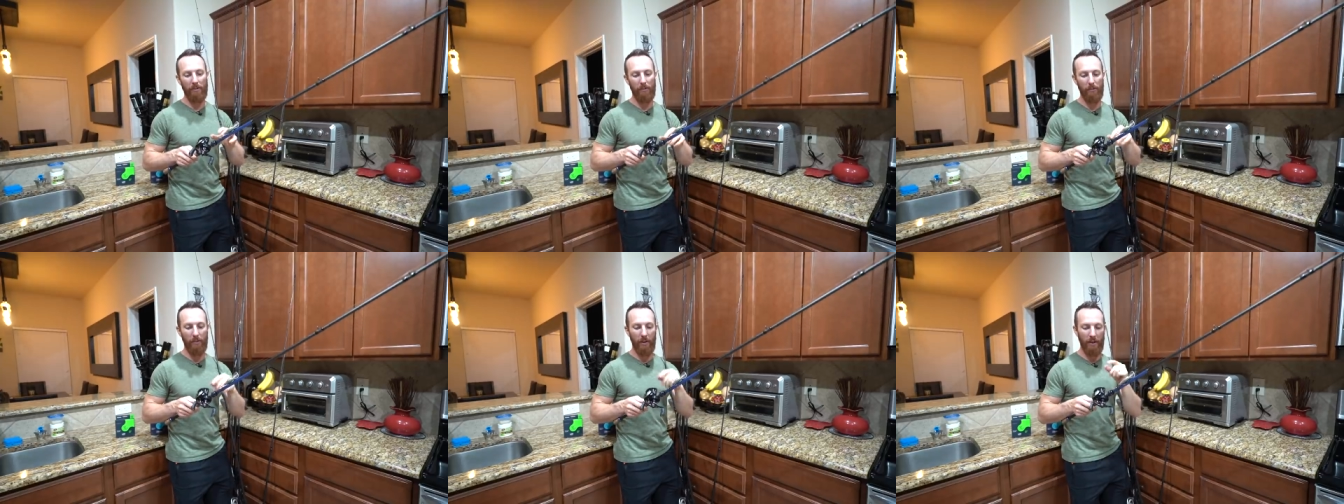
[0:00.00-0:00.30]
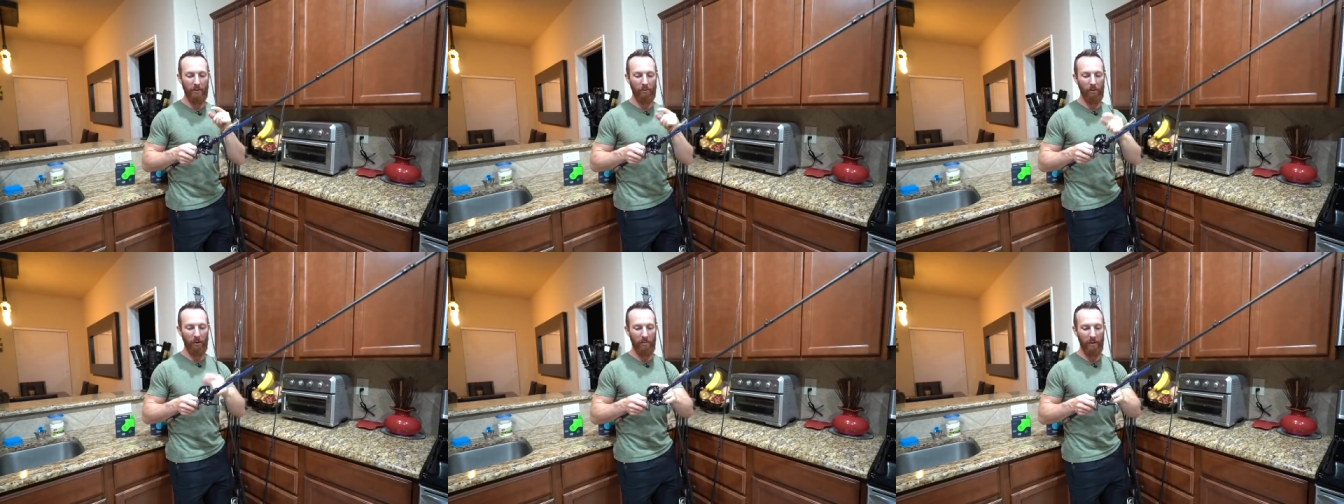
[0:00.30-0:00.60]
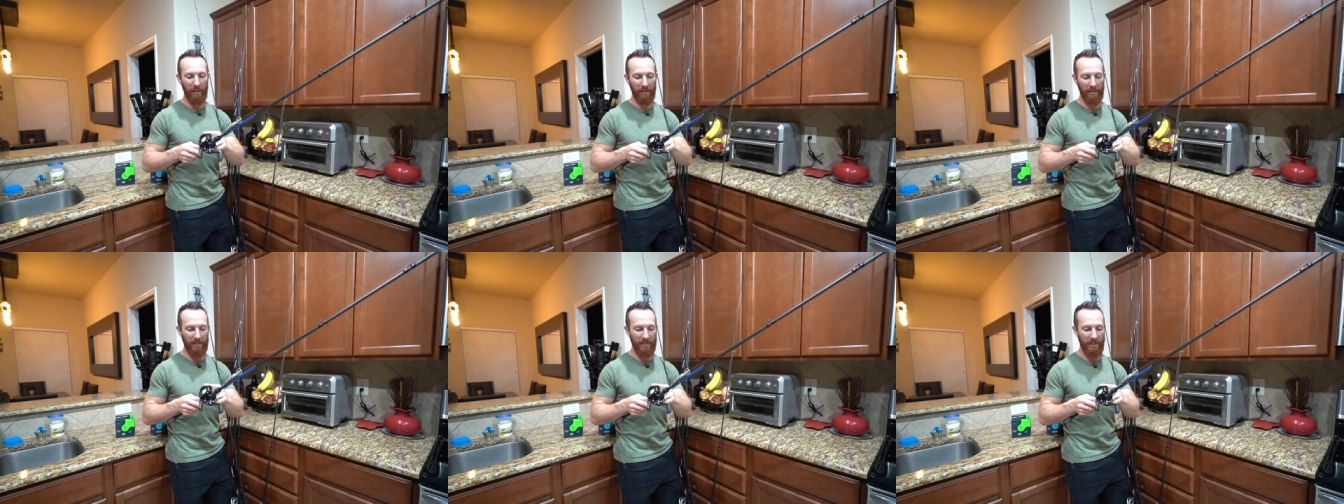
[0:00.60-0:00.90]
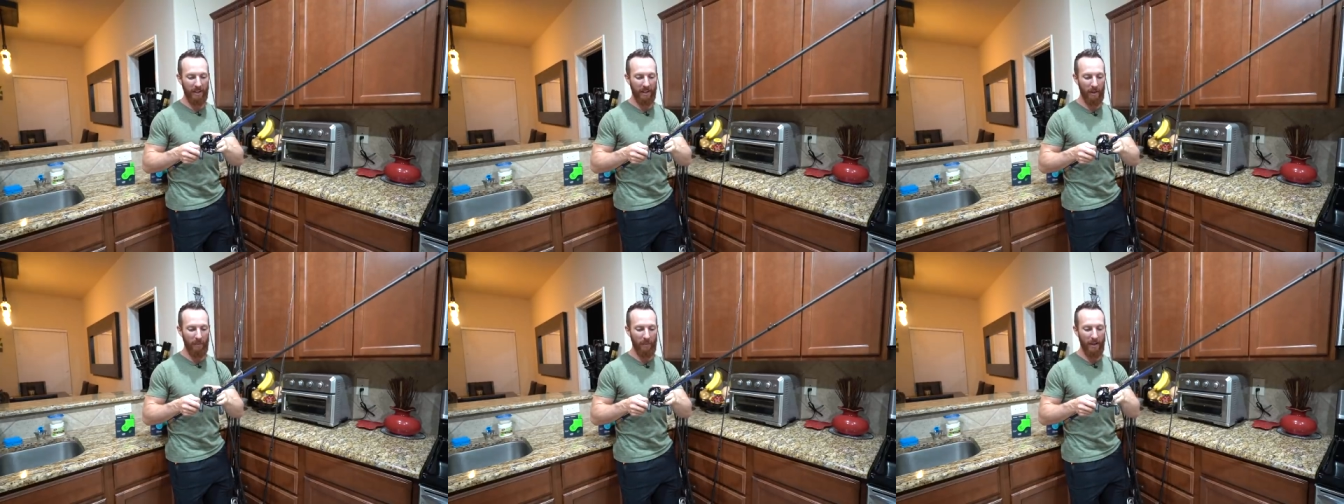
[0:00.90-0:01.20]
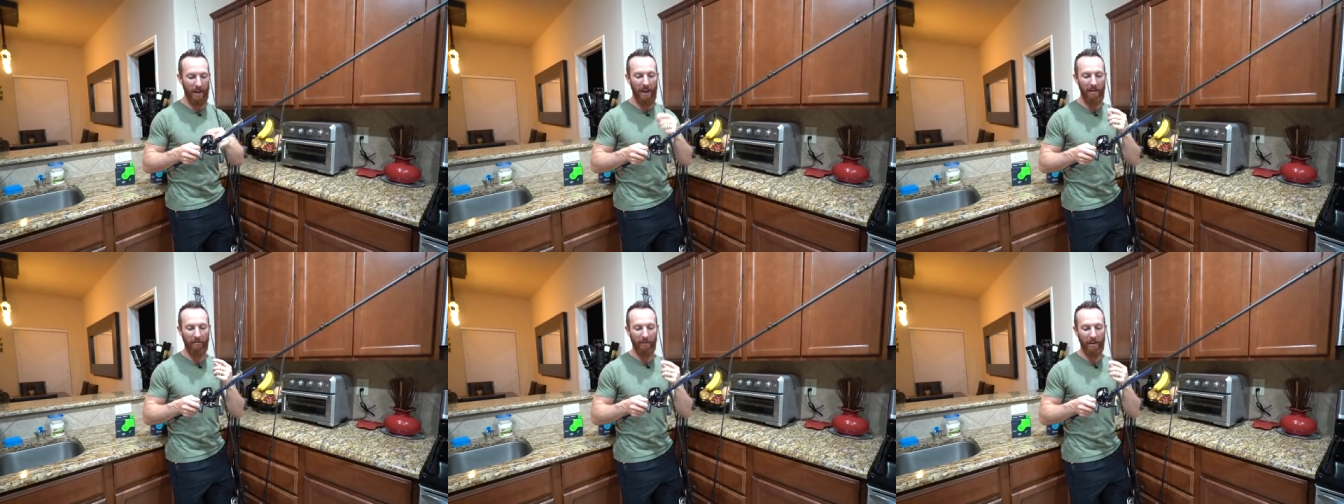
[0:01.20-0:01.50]
If you guys wanna pick this thing up,
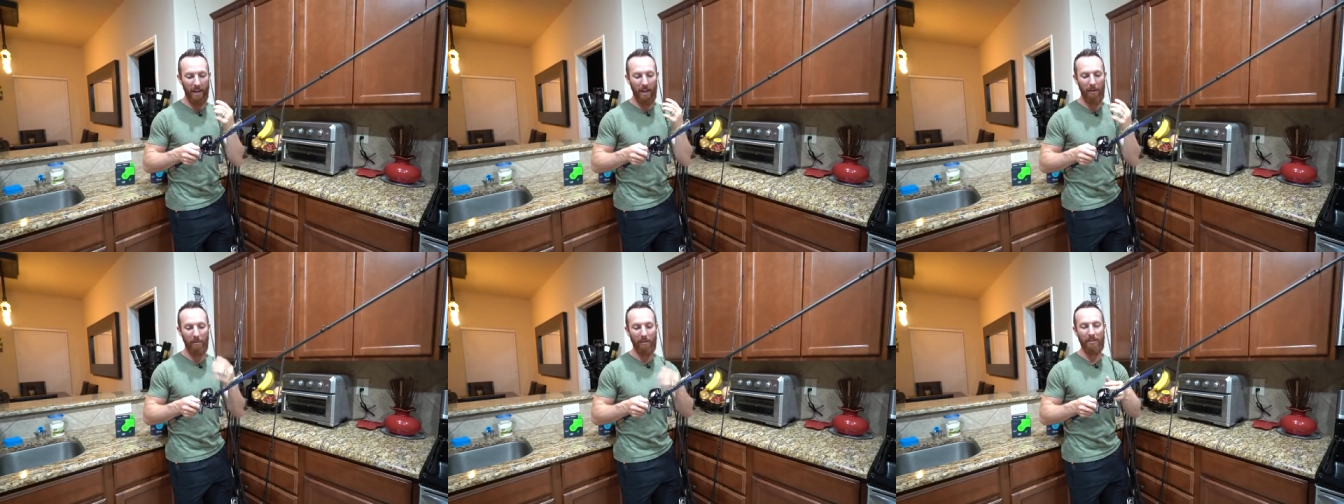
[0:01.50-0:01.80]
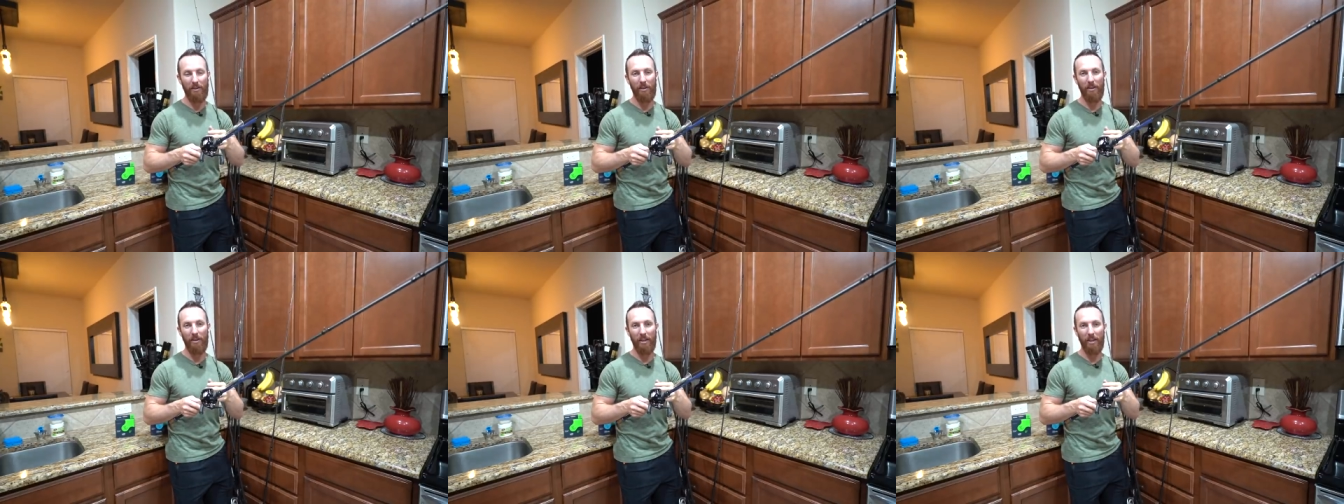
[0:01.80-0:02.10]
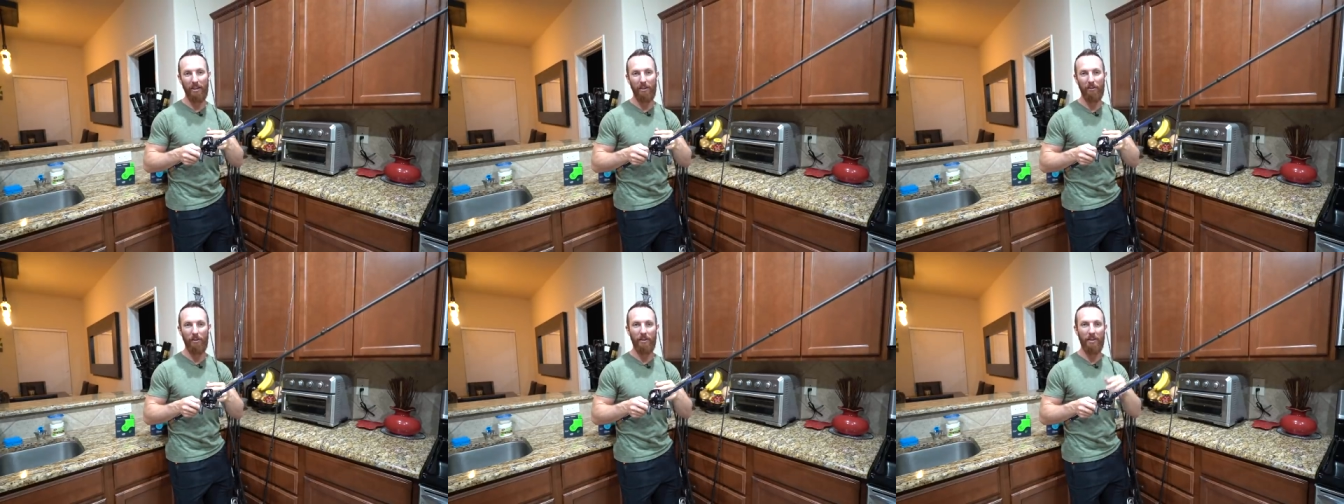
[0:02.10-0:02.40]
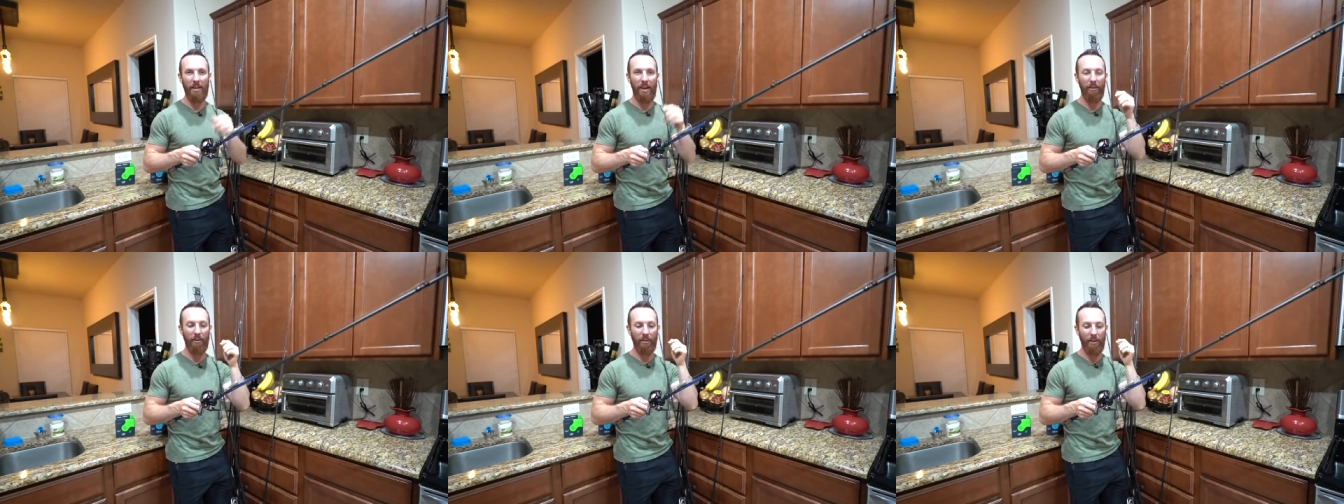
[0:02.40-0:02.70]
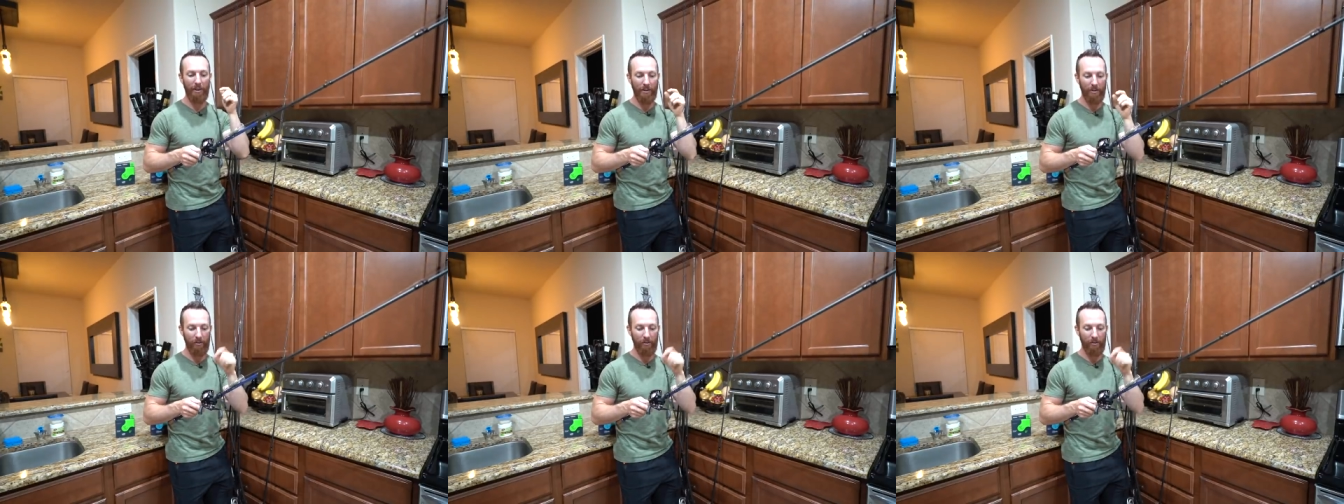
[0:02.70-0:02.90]
I have an Amazon link to it down in the